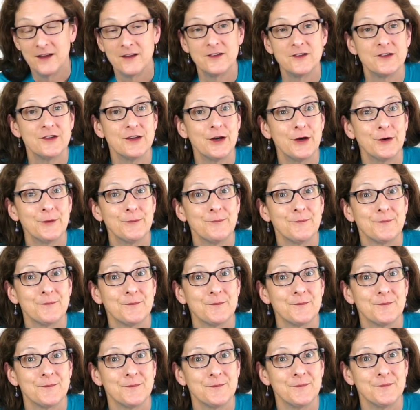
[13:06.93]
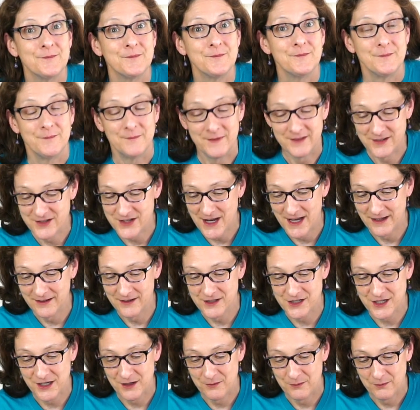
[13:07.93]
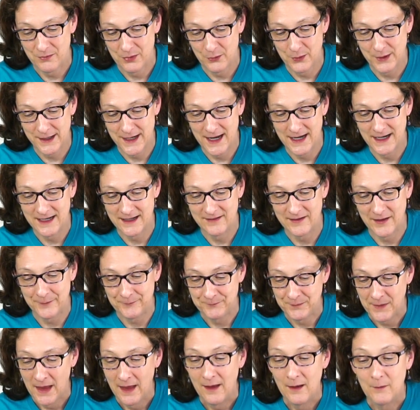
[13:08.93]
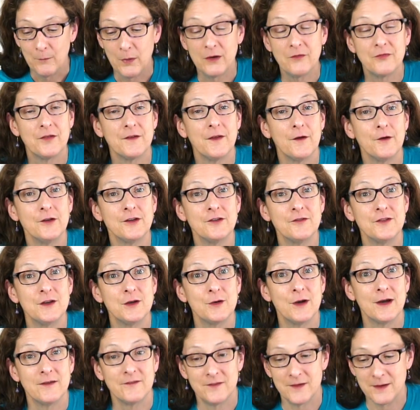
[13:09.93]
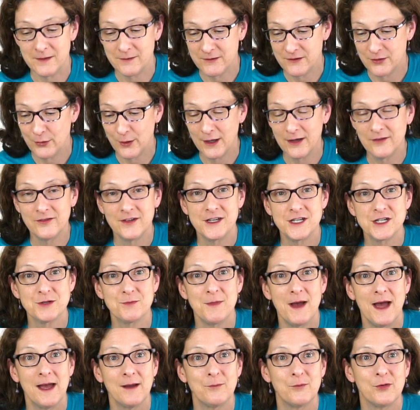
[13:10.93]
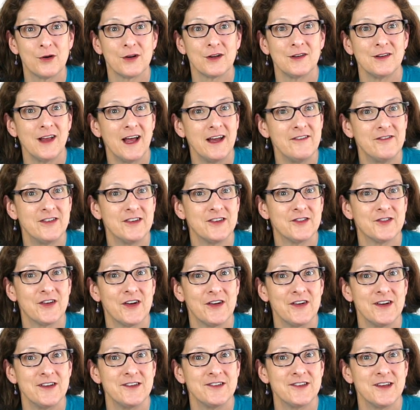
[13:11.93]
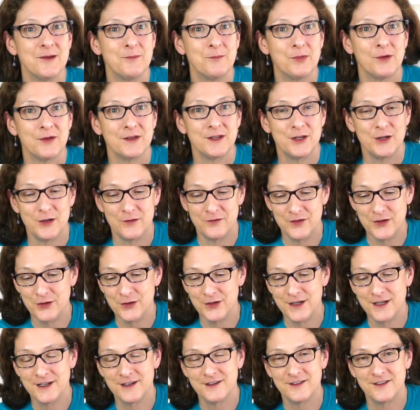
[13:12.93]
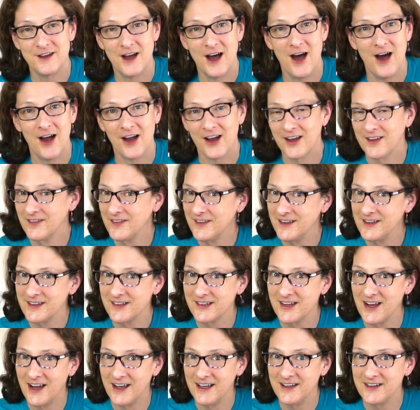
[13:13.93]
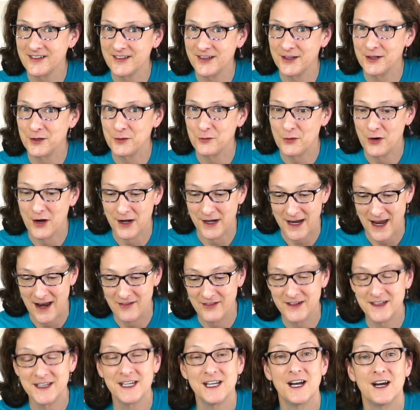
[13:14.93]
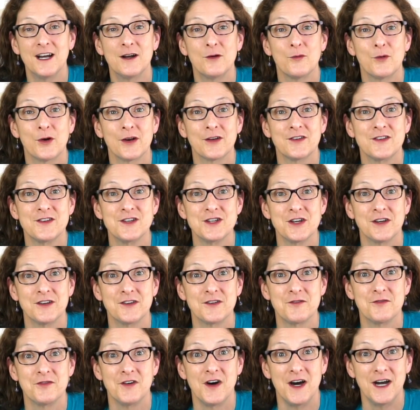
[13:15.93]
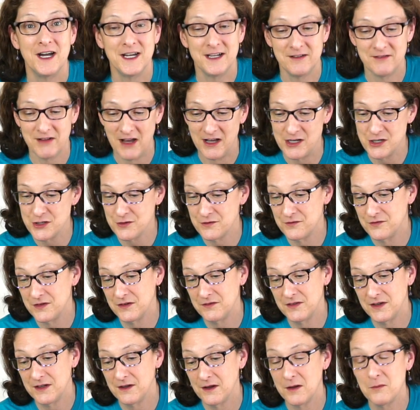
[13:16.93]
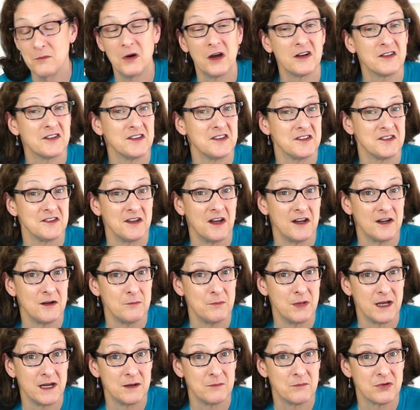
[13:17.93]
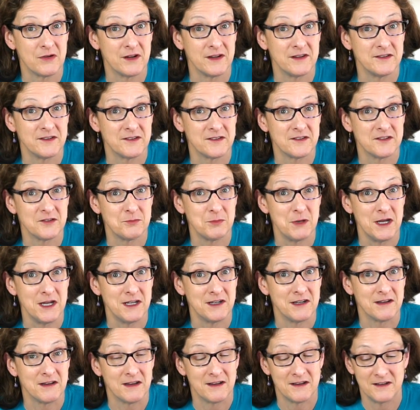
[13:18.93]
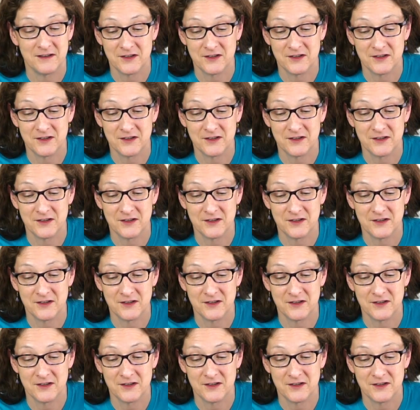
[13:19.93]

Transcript: So it's challenging, but we're getting there. But for those of you who have the twelve inch MacBook, life is very simple. If you need a dock, this guy is going to work. Everything on it works just fine. one hundred fifty-nine bucks is not a bad price to spend.